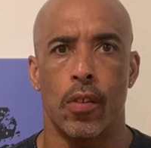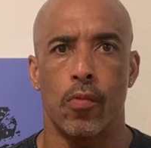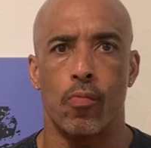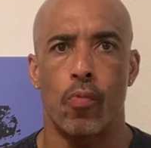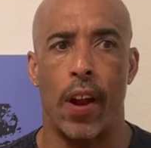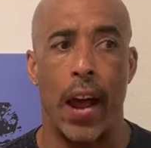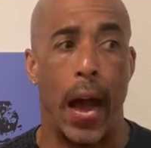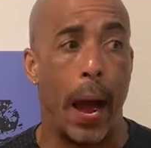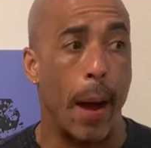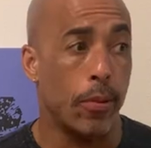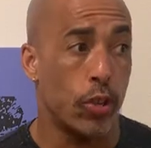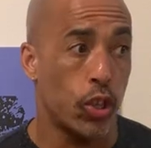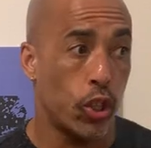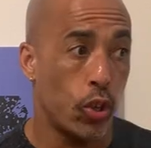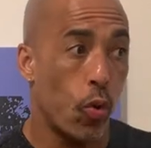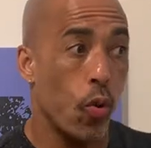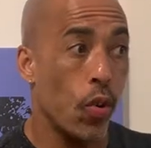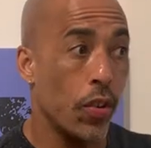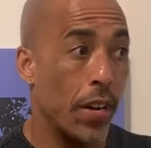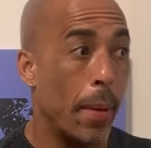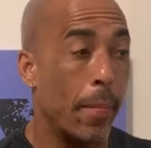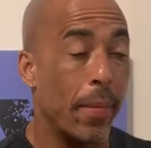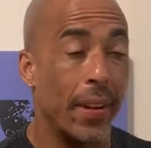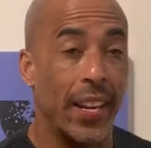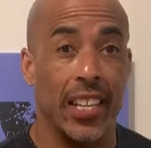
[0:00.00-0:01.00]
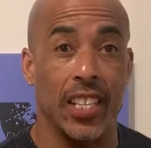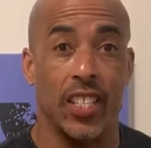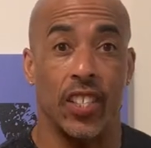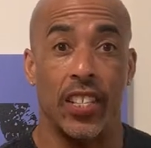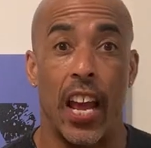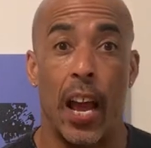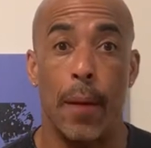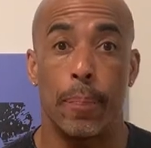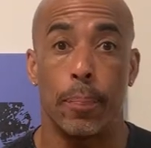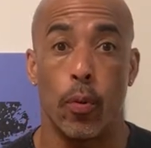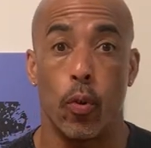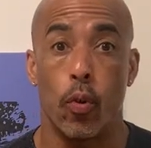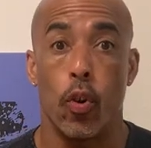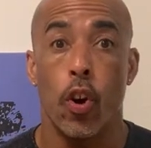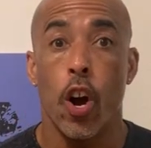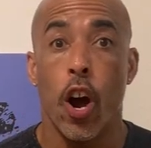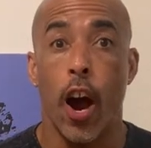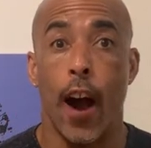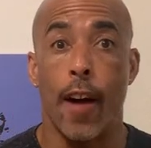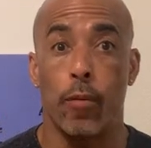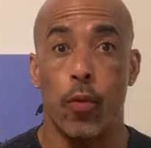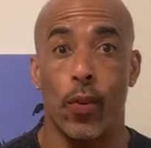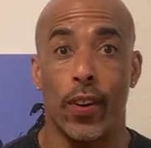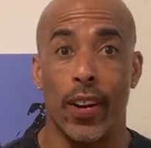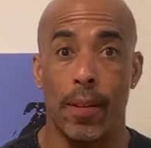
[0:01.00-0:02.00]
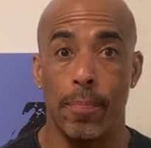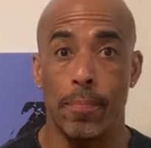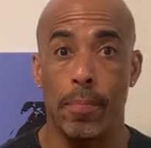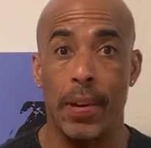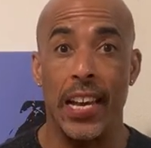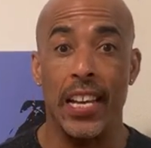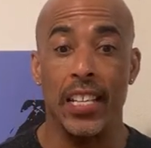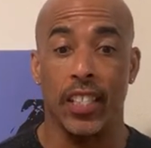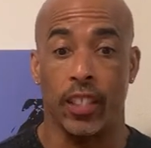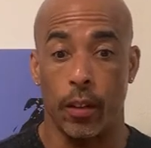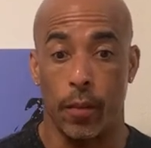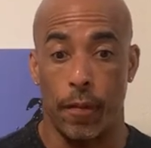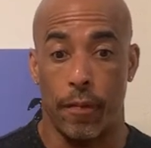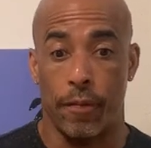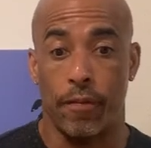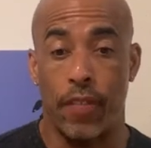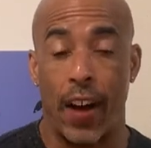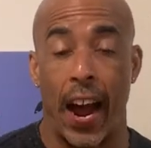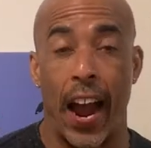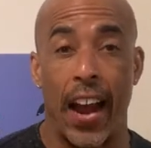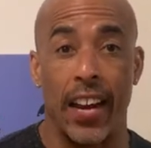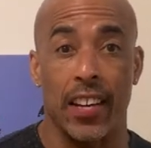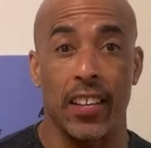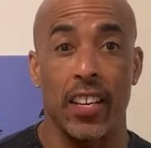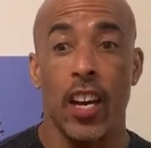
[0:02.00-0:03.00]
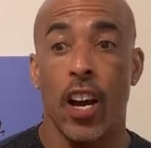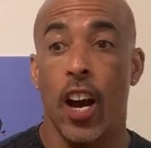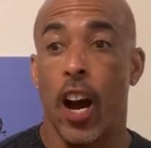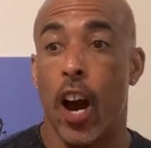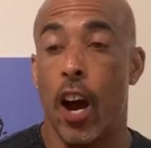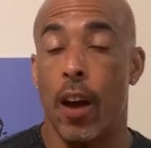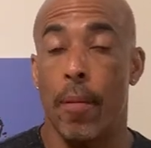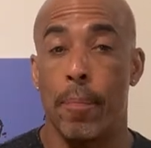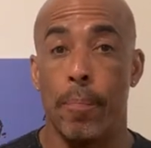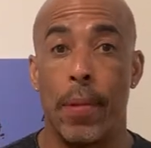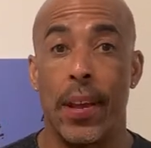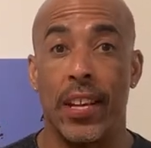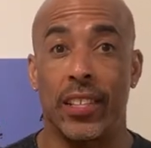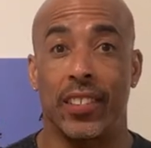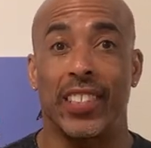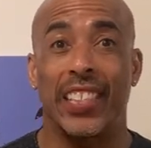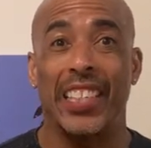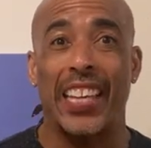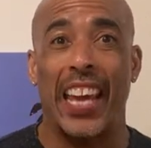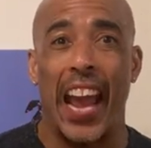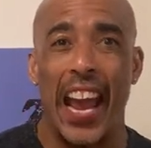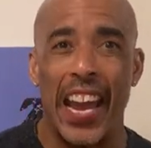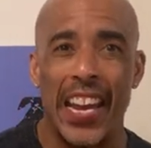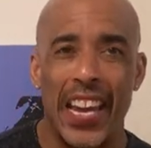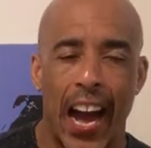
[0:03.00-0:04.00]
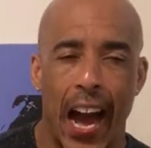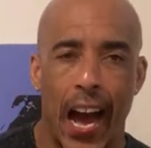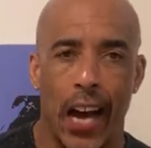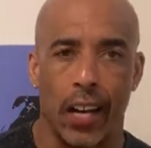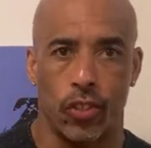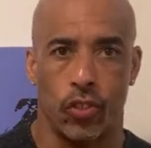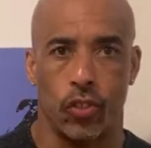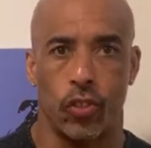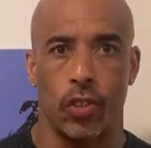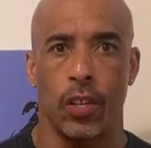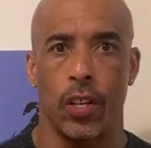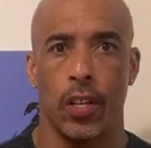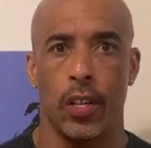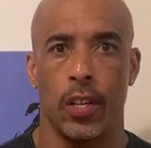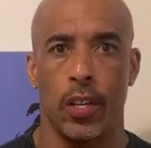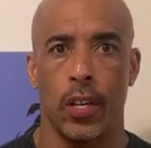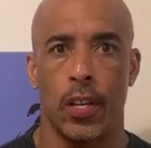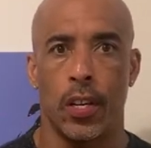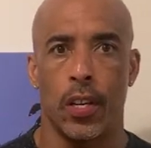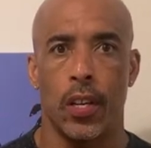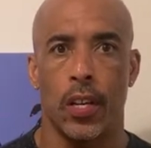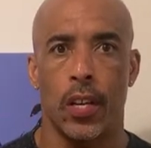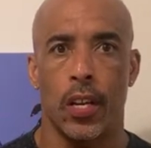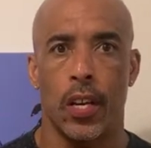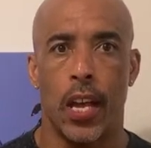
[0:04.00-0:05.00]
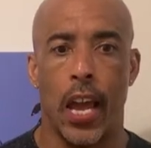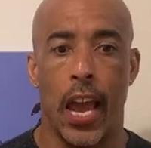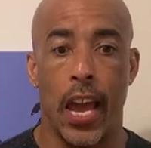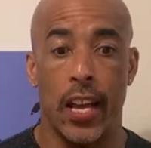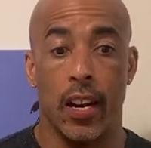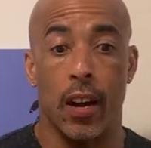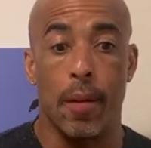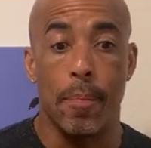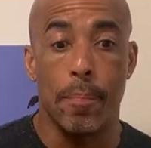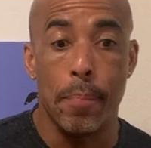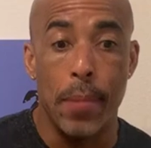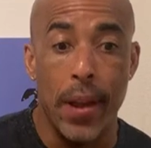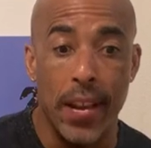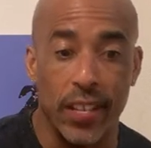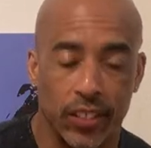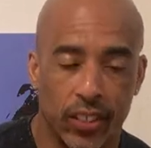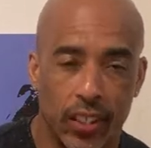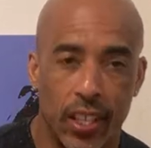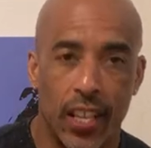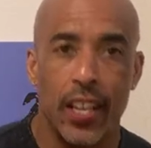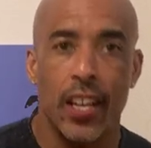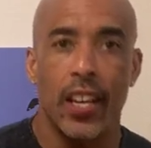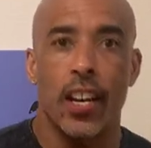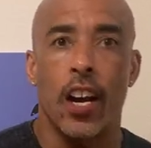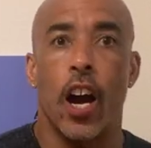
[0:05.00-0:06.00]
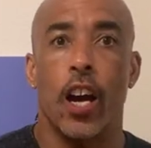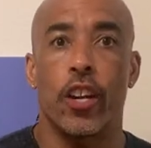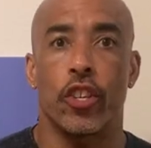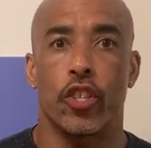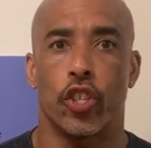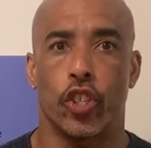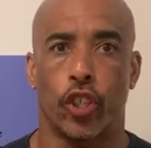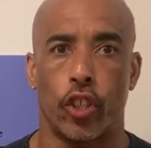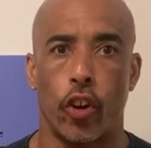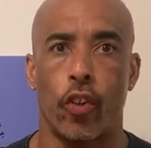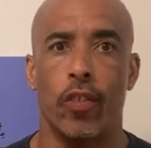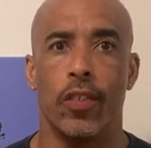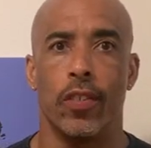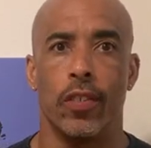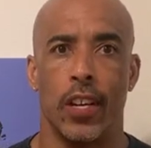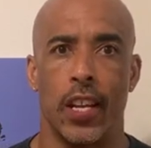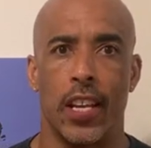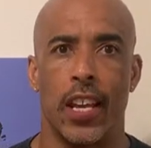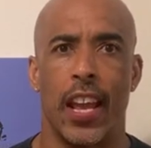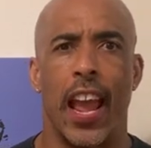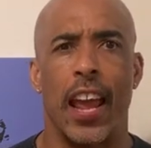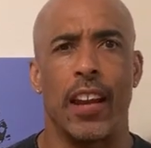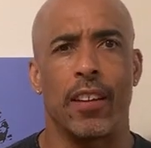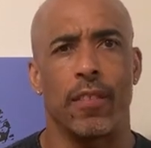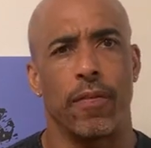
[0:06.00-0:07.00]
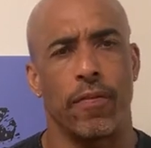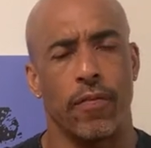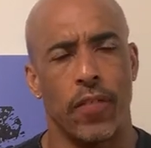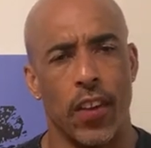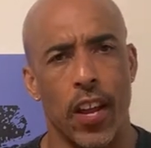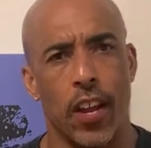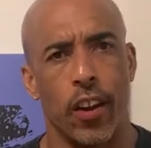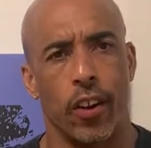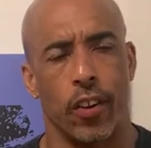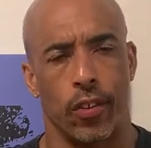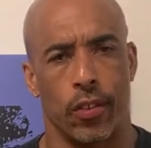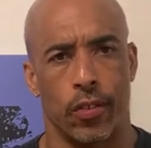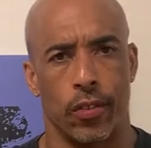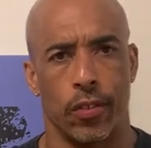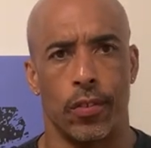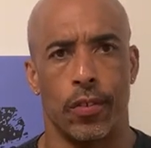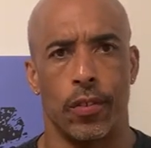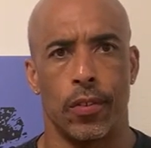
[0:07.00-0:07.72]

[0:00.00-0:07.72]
right? I'm showing them an example of what it means to fight amidst chaos and amidst uncertainty and fear.